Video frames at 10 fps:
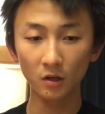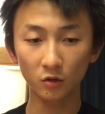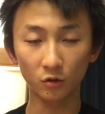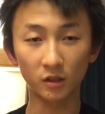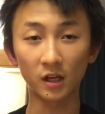
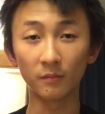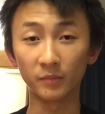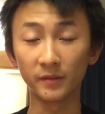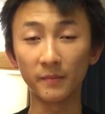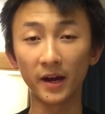She can't
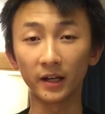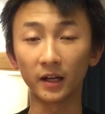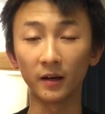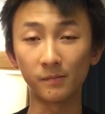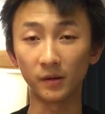be mad.
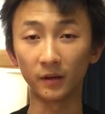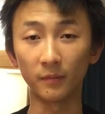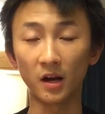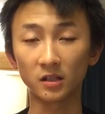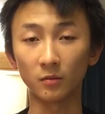I playing
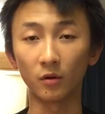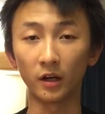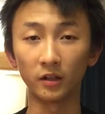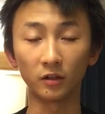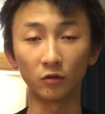basketball
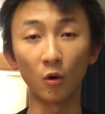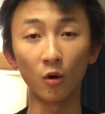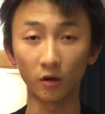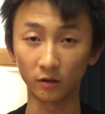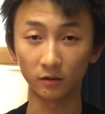and
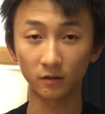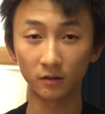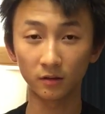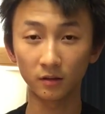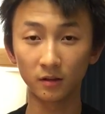ignore her,
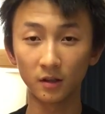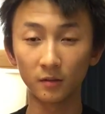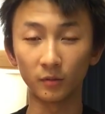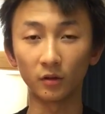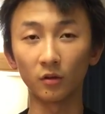
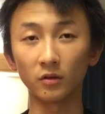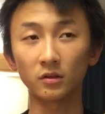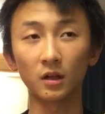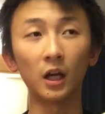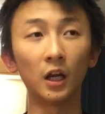
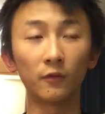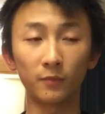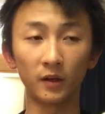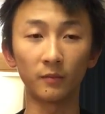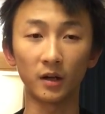because I love
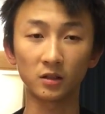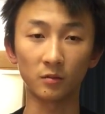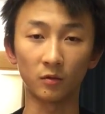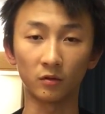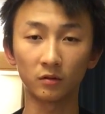playing
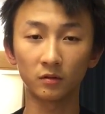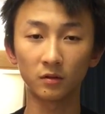basketball,